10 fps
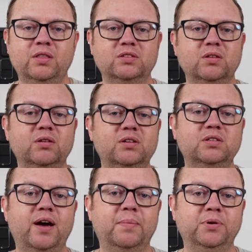this little
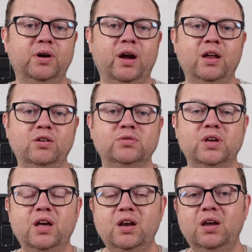adapter and use
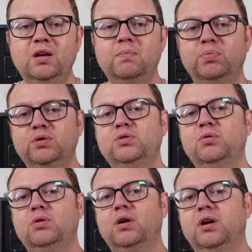any
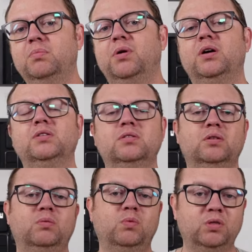Bluetooth earbuds
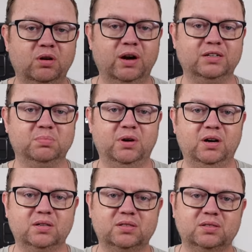with your
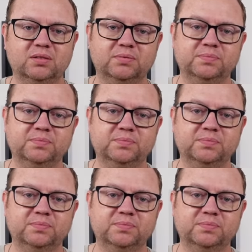Xbox.